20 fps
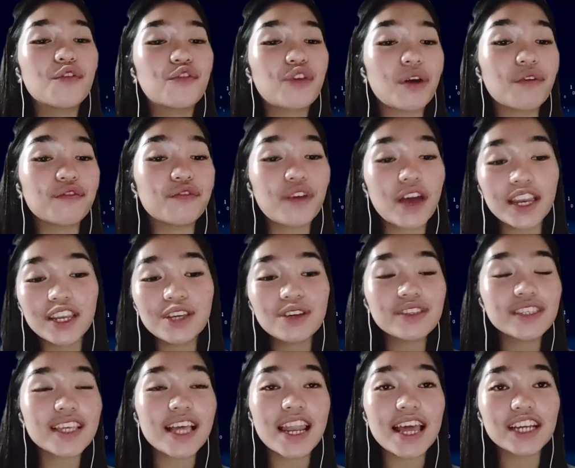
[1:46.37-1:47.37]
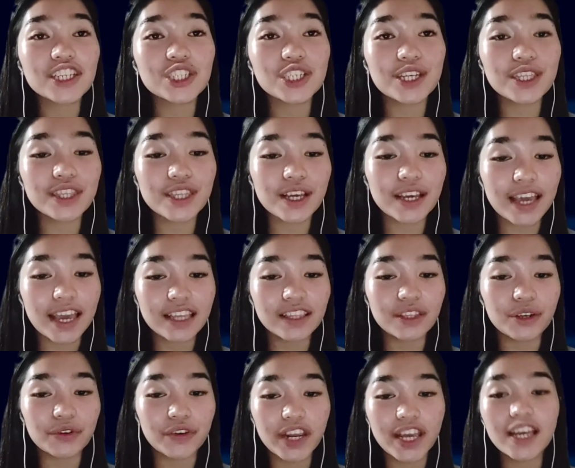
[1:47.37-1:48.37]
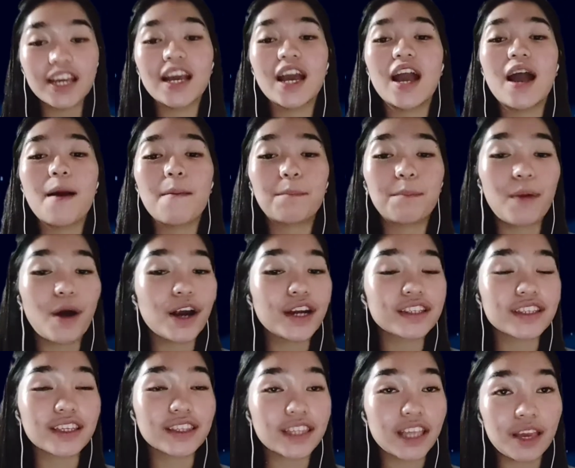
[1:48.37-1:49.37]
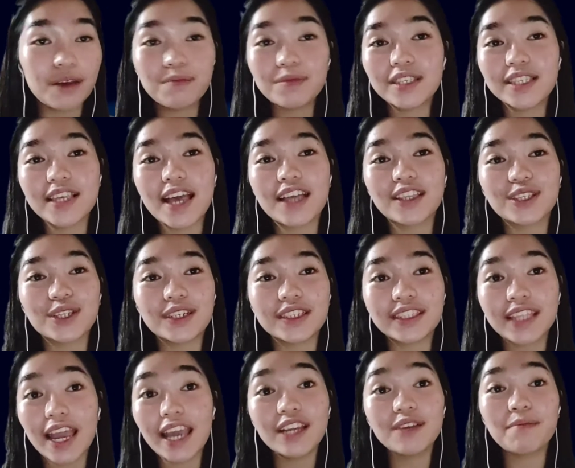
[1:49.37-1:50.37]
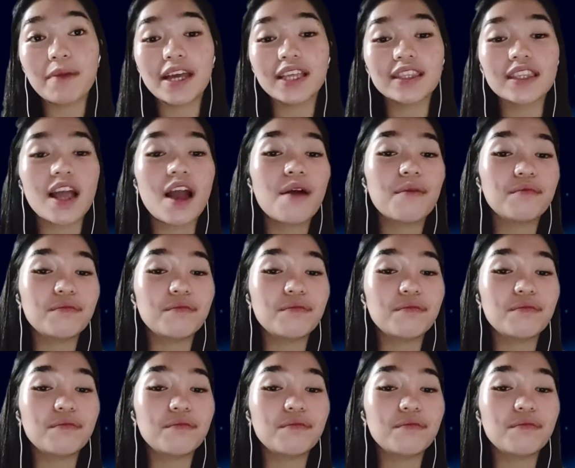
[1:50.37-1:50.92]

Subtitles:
From venue selection to catering, party themes, entertainment,